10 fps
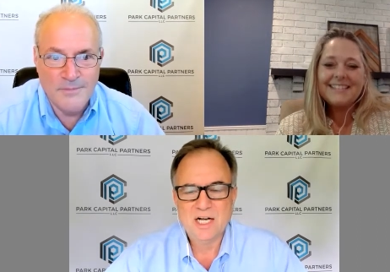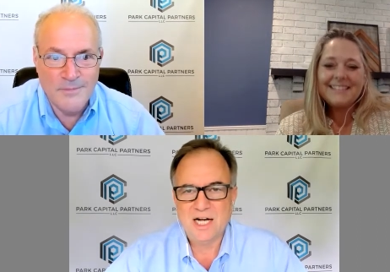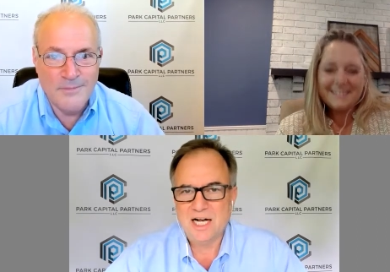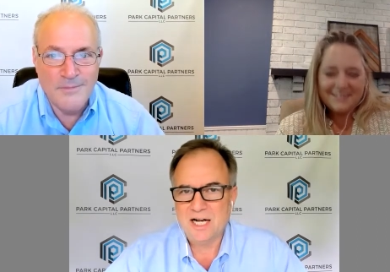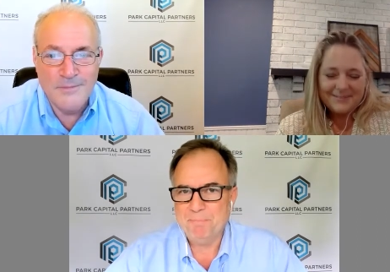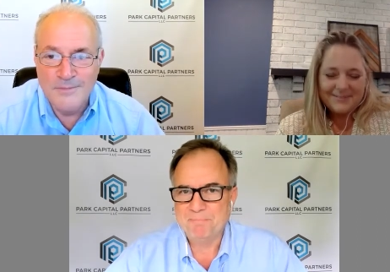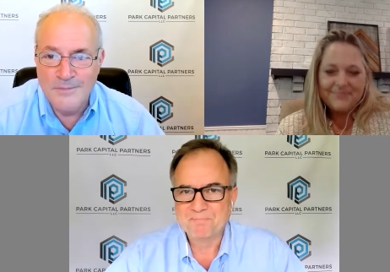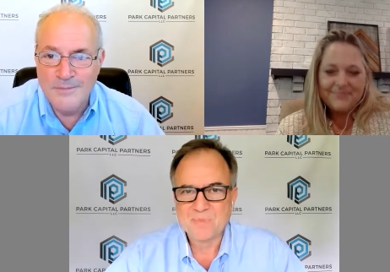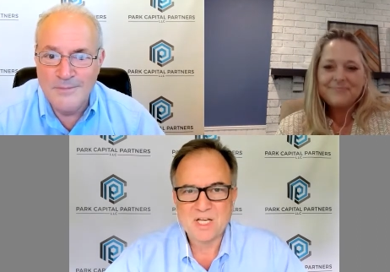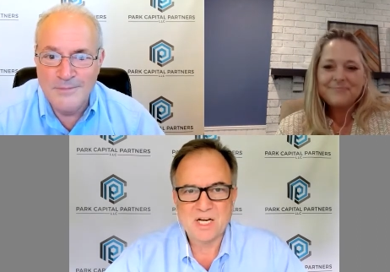
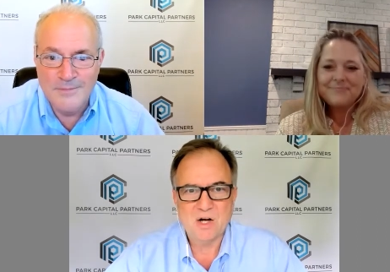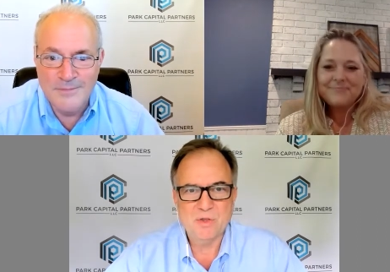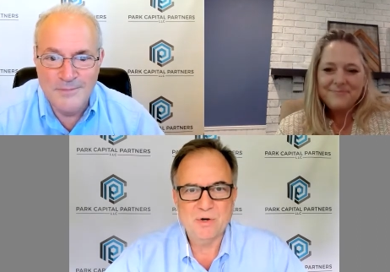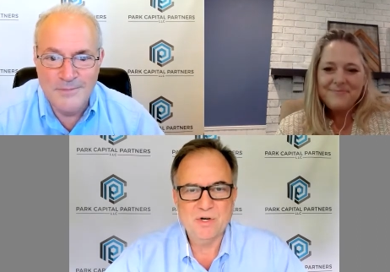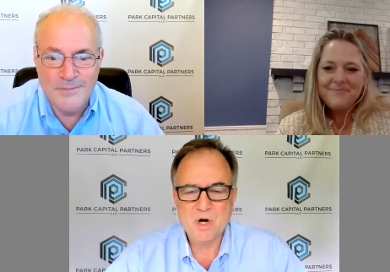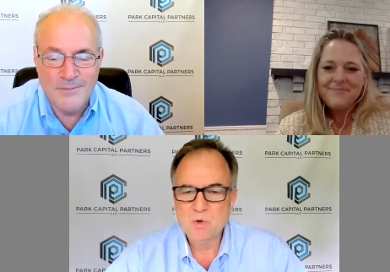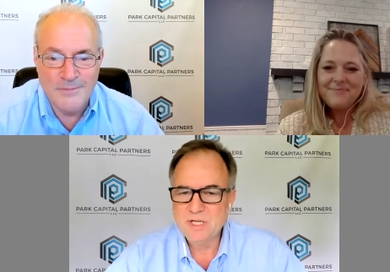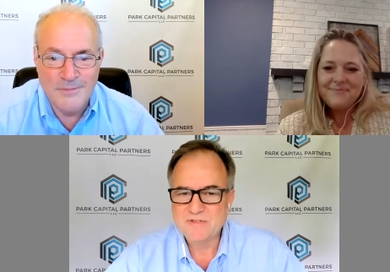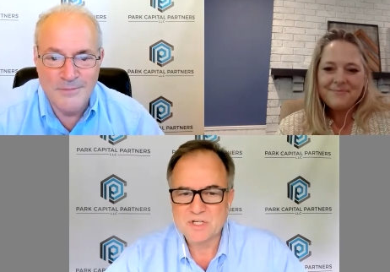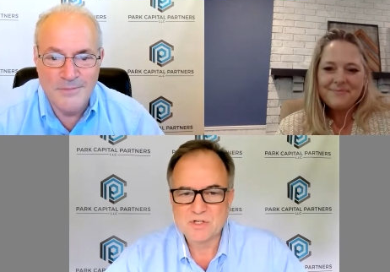Speaker 1: Um, you know, there are no
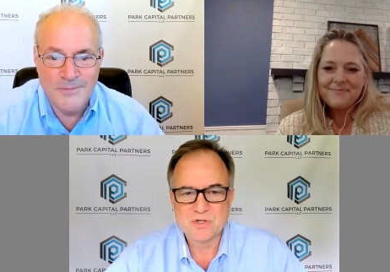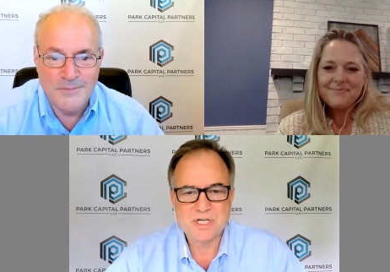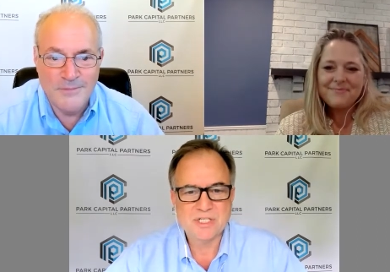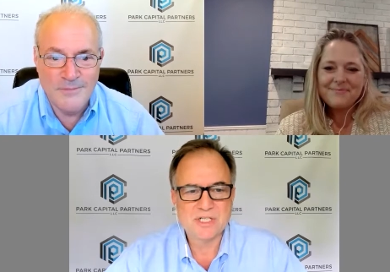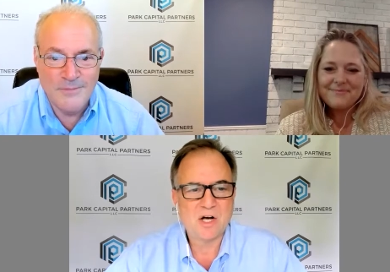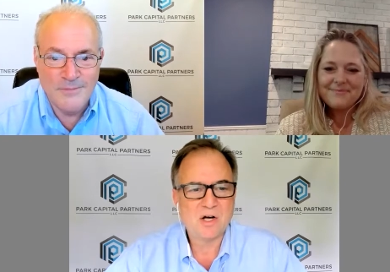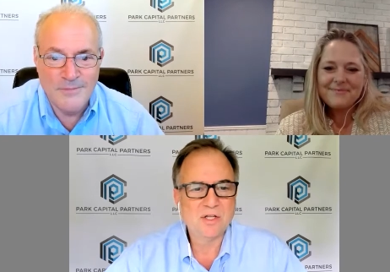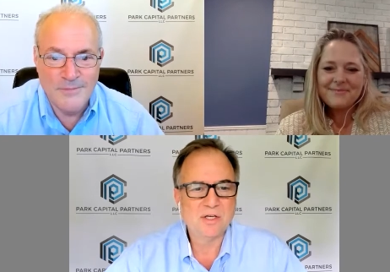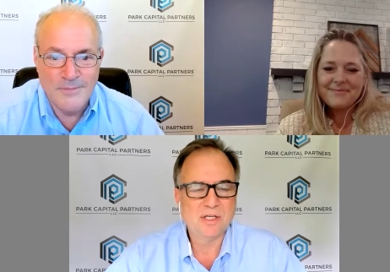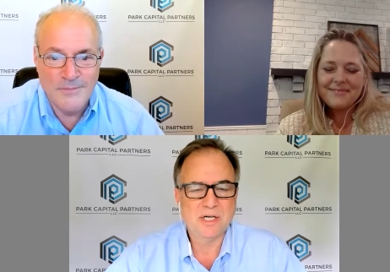leaves on trees. All
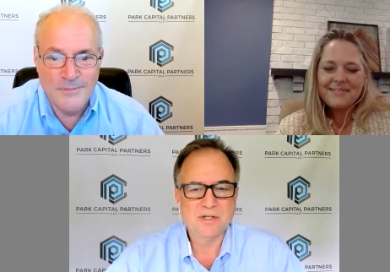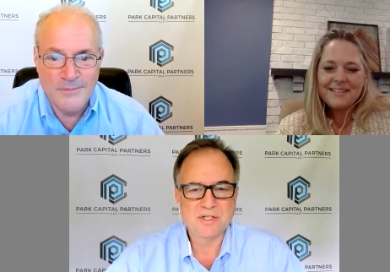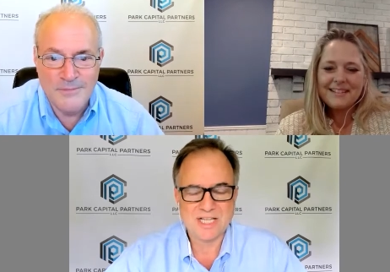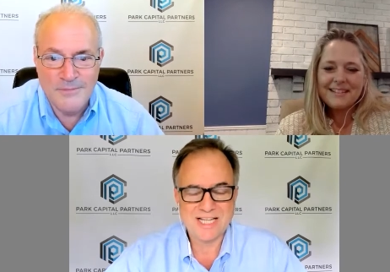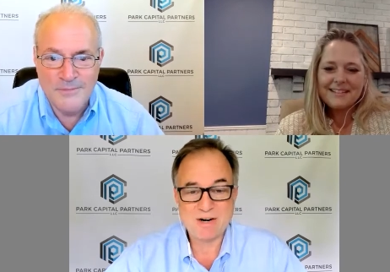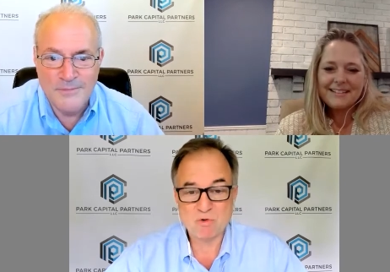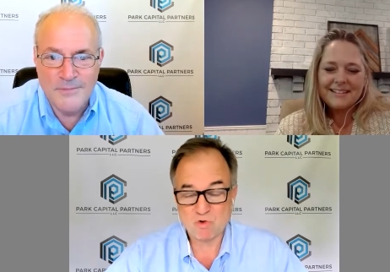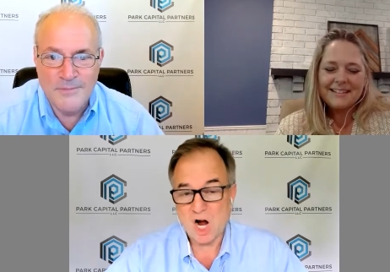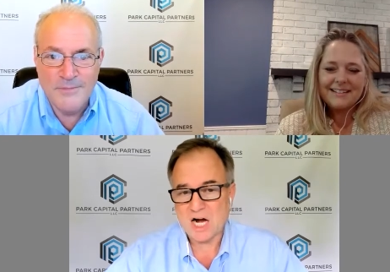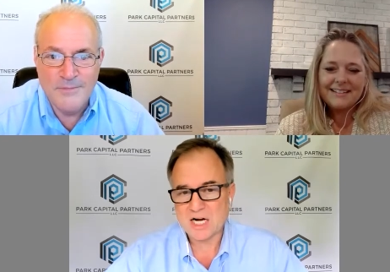the you know, there's a lot of
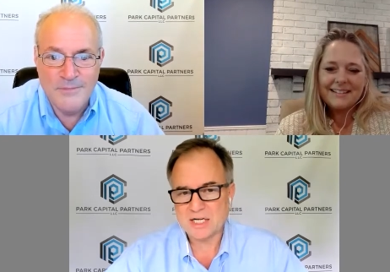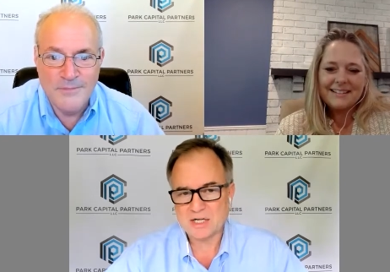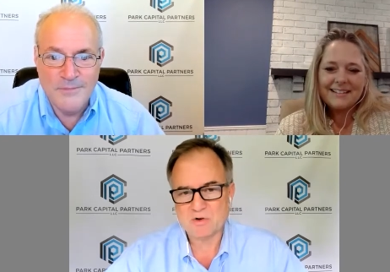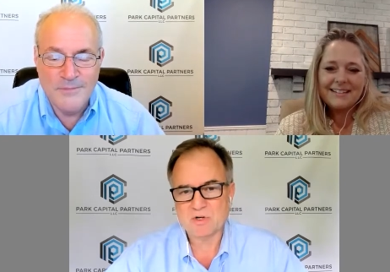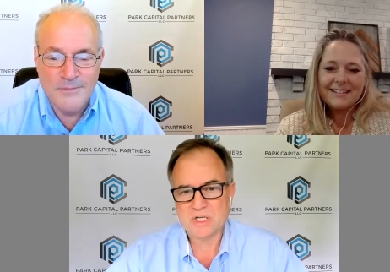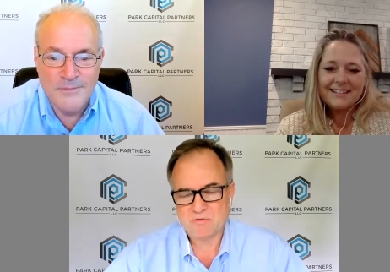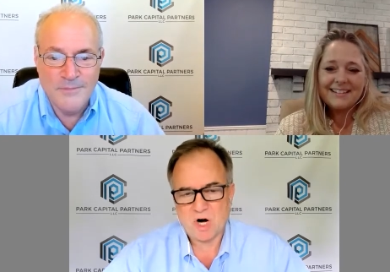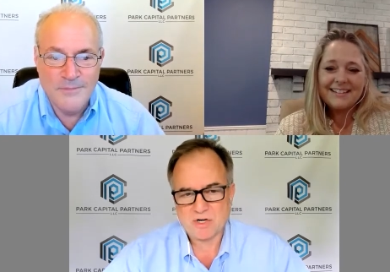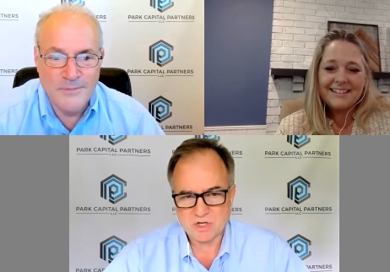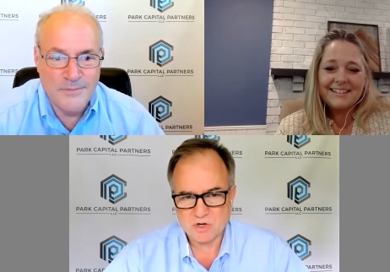rock, and the and the
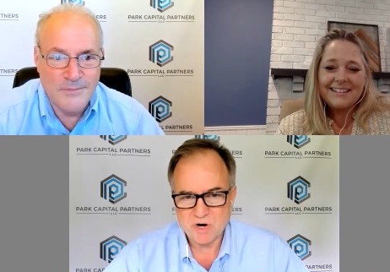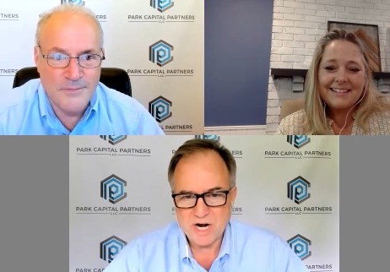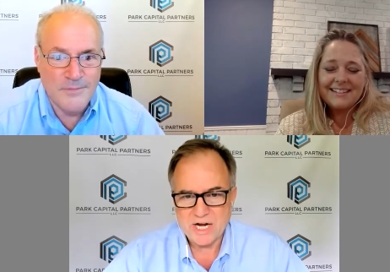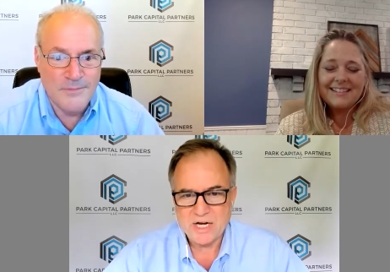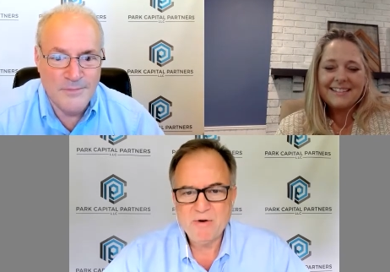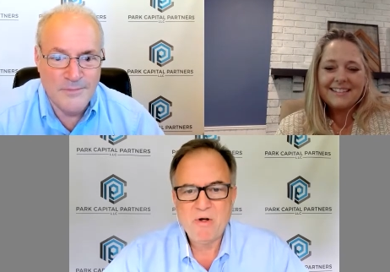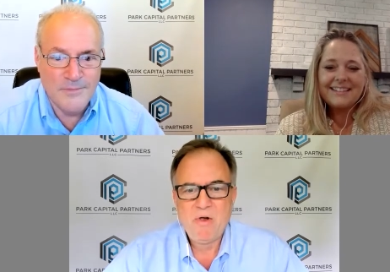rocks are gray